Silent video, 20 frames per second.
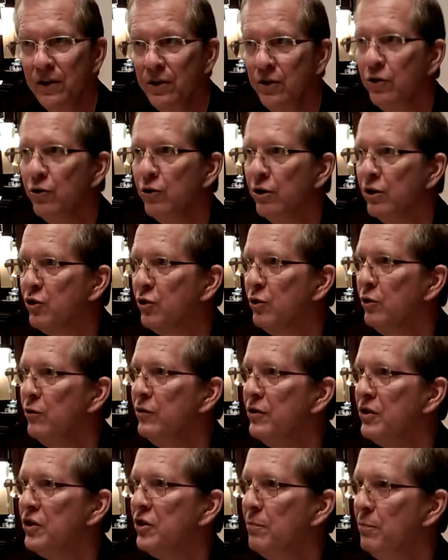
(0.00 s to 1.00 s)
You're a
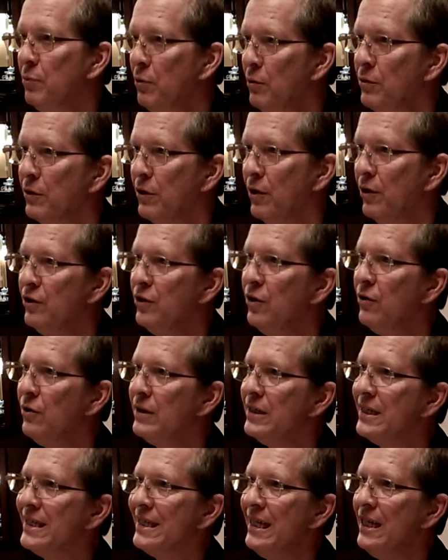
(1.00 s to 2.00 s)
truth supporter. You're
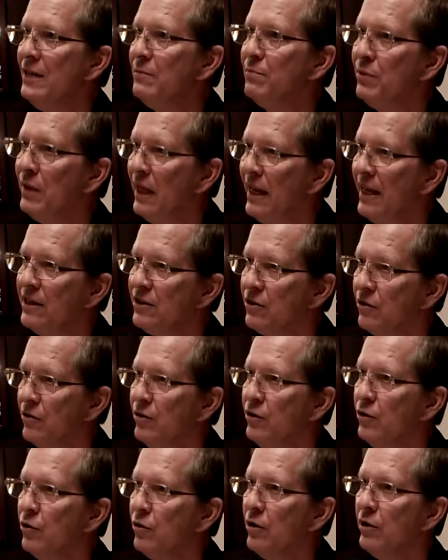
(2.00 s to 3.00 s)
a seed planter.
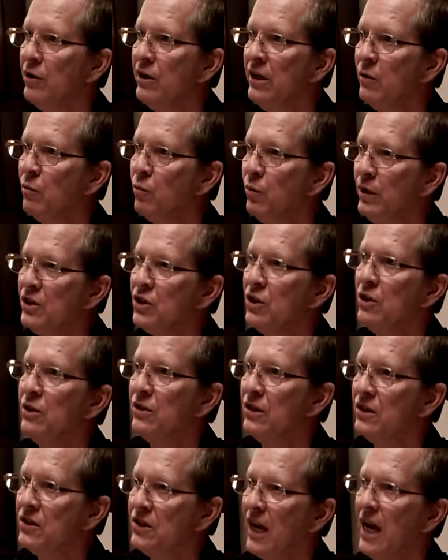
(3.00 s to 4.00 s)
You're an hmm. original
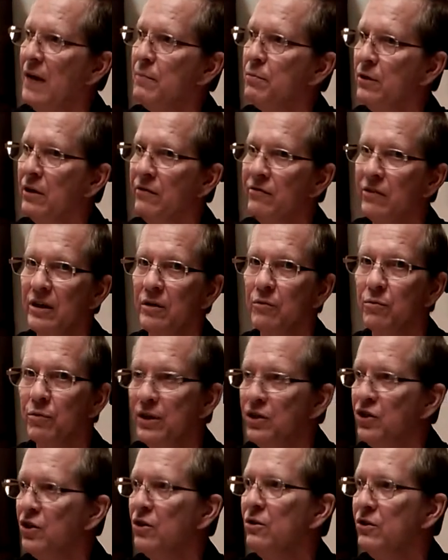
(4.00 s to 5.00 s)
hmm. disciple of the
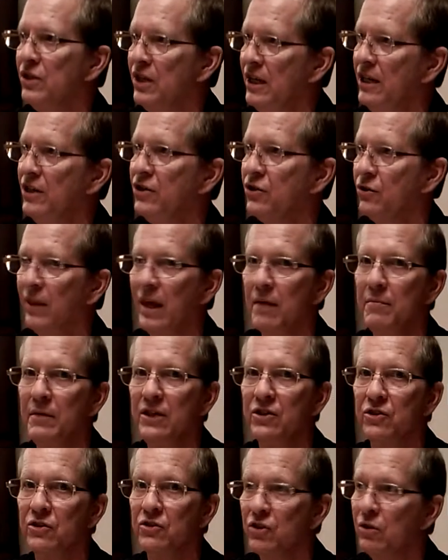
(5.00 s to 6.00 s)
original teacher. That
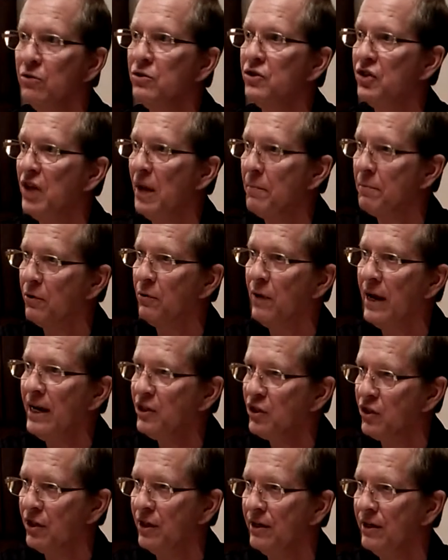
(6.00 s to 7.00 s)
means there's no
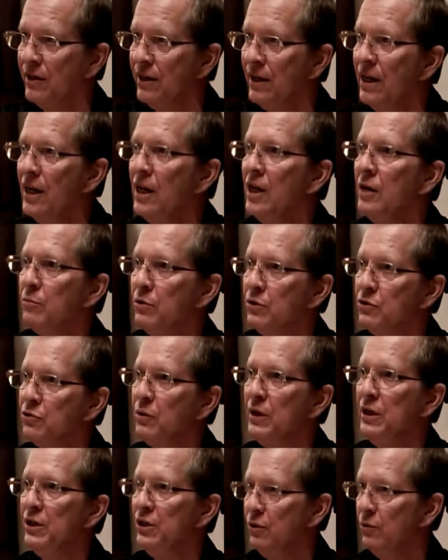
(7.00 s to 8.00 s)
separation hmm.
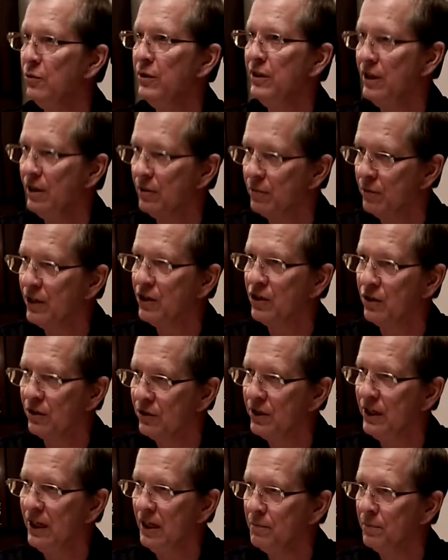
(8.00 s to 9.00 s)
between you and the
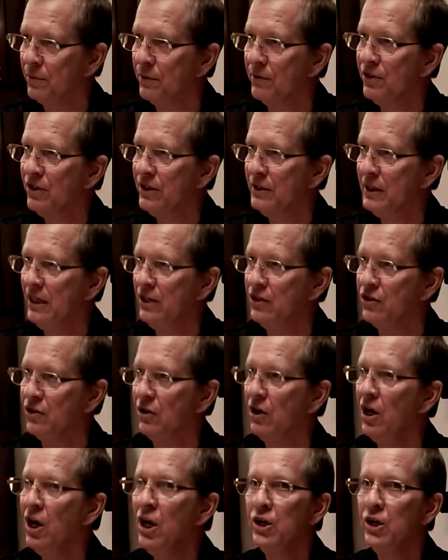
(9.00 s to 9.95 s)
original teeper, teacher.